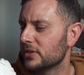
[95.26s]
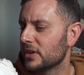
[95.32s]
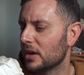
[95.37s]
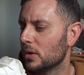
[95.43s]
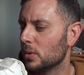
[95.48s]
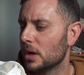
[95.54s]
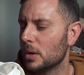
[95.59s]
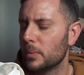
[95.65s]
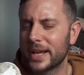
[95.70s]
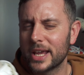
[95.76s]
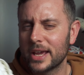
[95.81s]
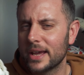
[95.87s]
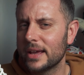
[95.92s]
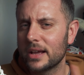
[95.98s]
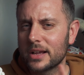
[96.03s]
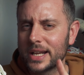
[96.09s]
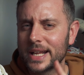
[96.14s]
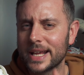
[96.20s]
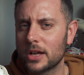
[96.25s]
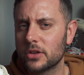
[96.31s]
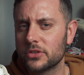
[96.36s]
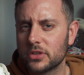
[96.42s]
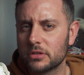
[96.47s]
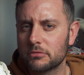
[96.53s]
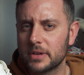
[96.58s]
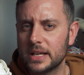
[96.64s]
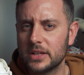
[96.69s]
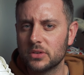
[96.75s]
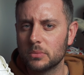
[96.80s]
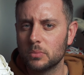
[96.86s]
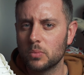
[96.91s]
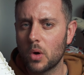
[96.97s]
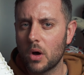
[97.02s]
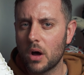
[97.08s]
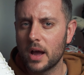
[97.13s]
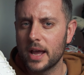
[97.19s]
so we're going to get onto the
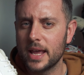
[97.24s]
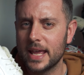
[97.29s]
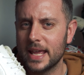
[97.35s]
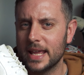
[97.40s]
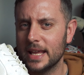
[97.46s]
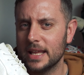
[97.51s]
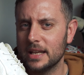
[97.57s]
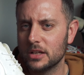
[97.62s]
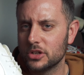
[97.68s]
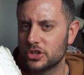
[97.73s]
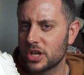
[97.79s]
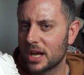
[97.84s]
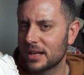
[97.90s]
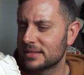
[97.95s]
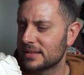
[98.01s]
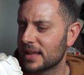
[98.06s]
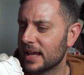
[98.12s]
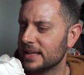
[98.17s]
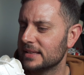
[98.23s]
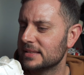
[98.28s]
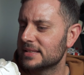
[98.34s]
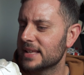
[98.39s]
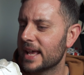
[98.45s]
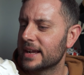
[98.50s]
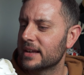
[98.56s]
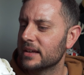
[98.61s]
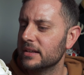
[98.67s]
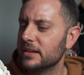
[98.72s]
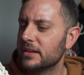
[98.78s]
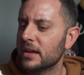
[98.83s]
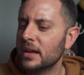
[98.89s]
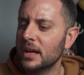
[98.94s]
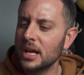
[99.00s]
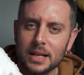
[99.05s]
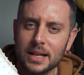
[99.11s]
reason why in just a second.